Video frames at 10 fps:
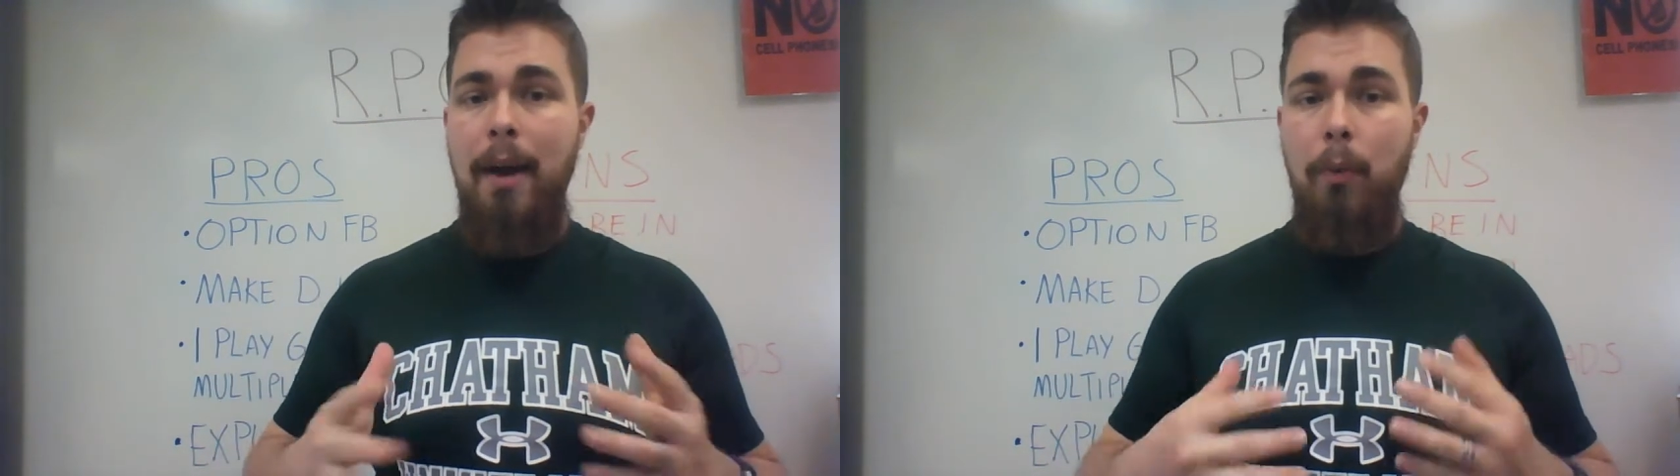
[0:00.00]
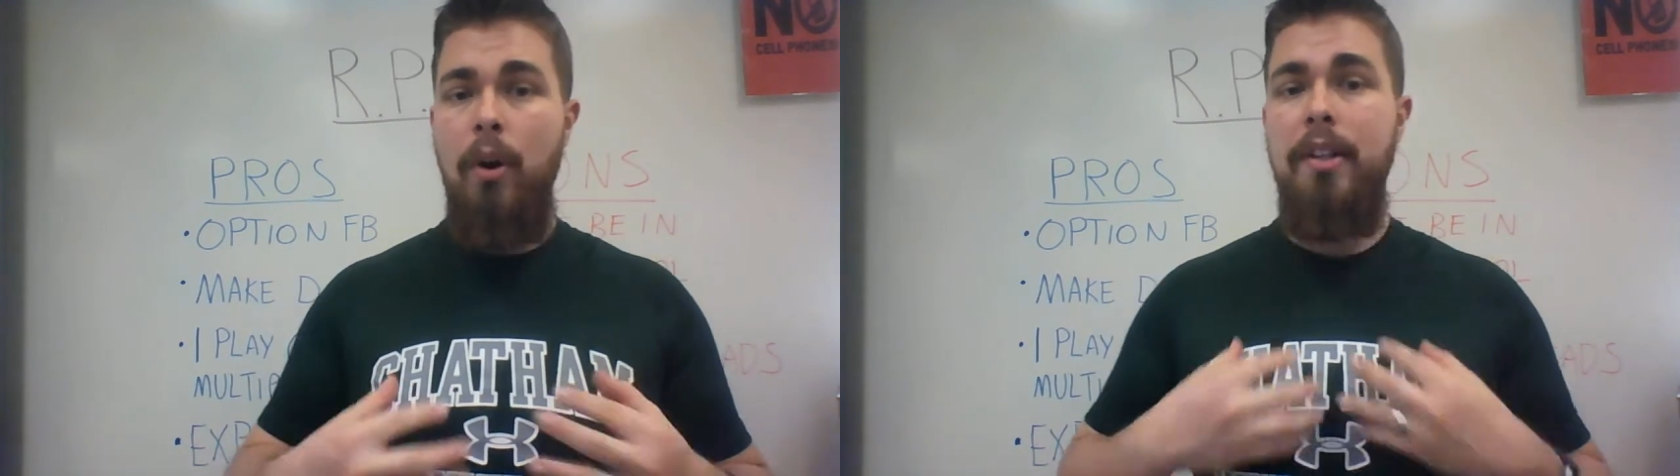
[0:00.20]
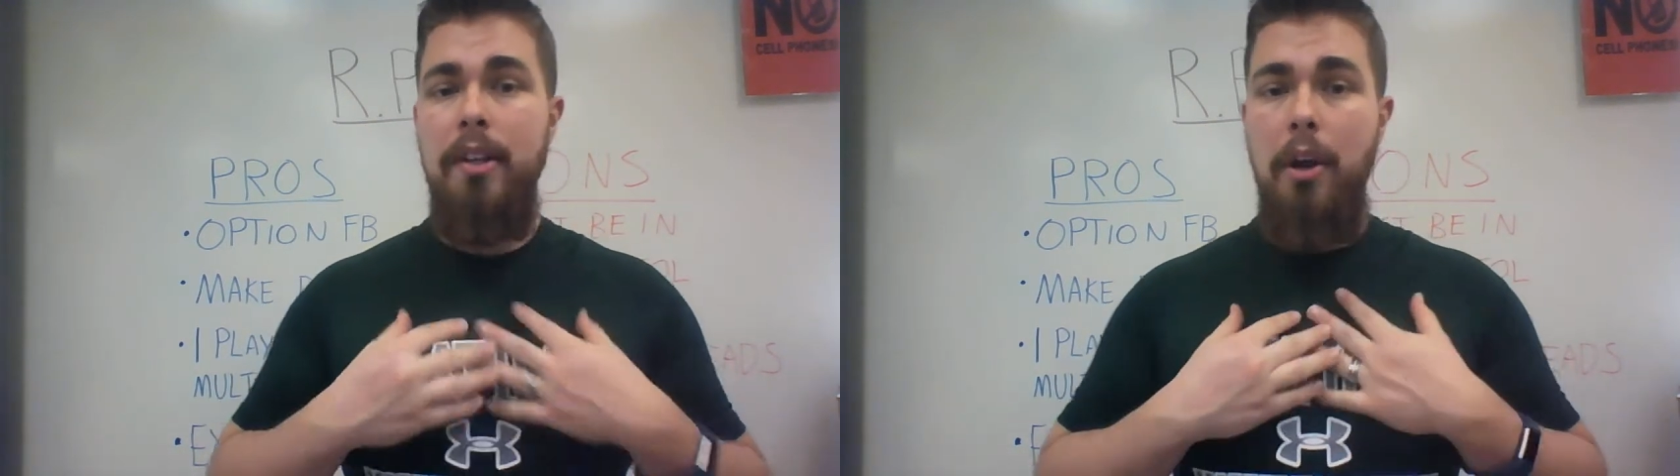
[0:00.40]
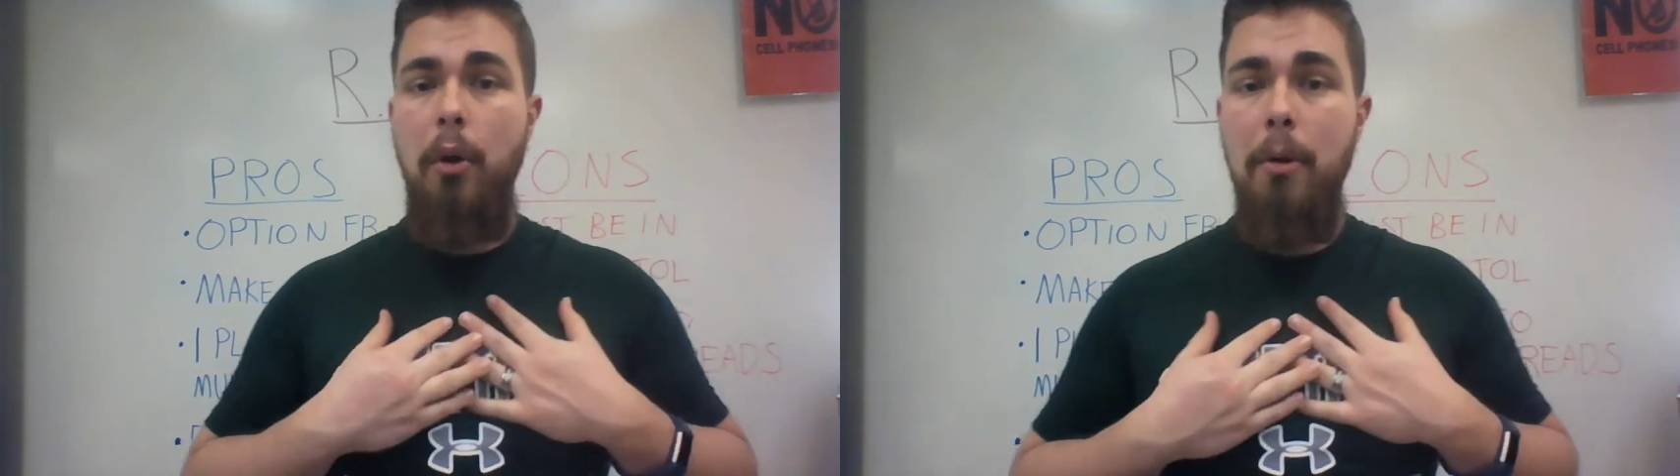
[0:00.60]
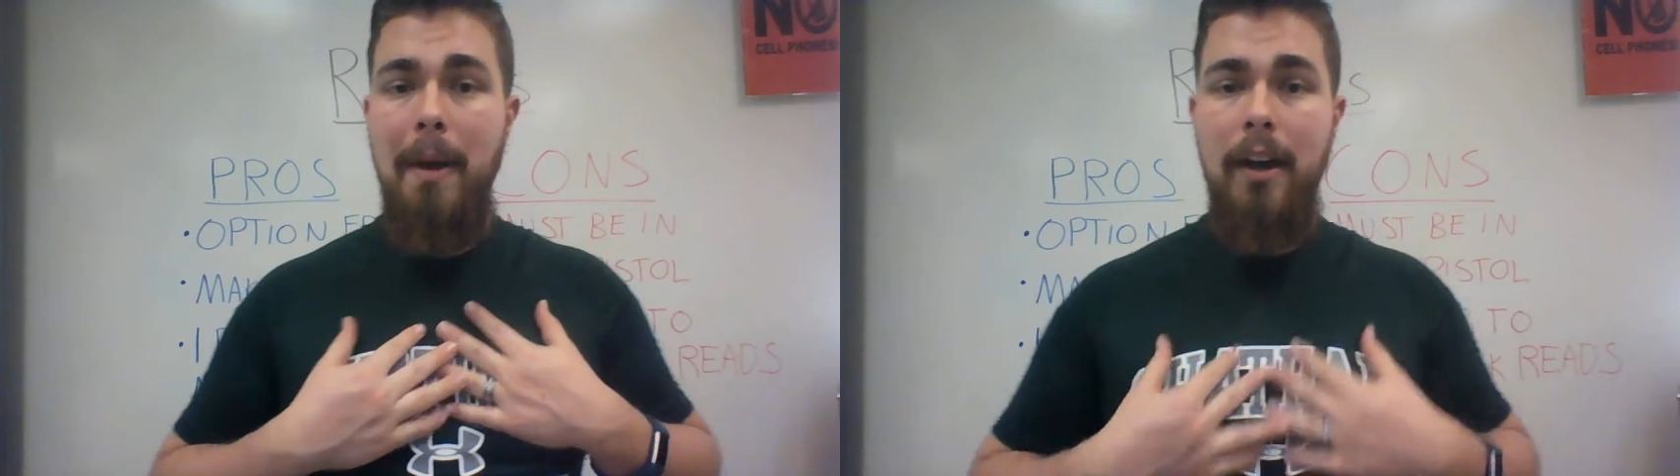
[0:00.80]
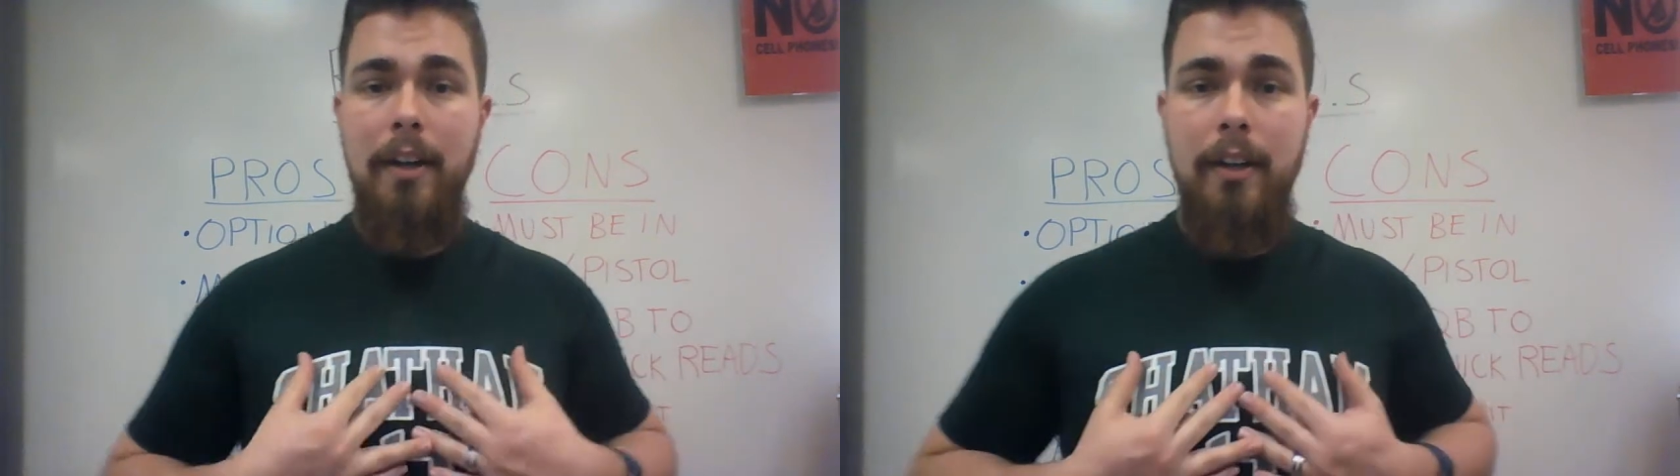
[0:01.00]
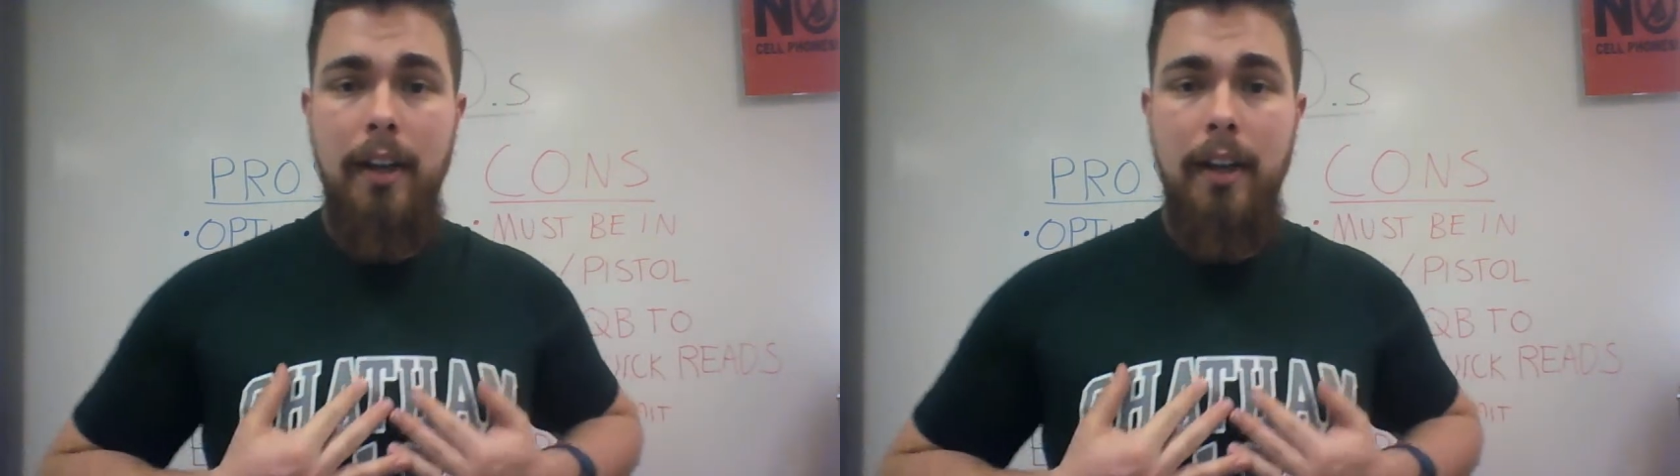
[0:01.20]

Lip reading: want to know about it.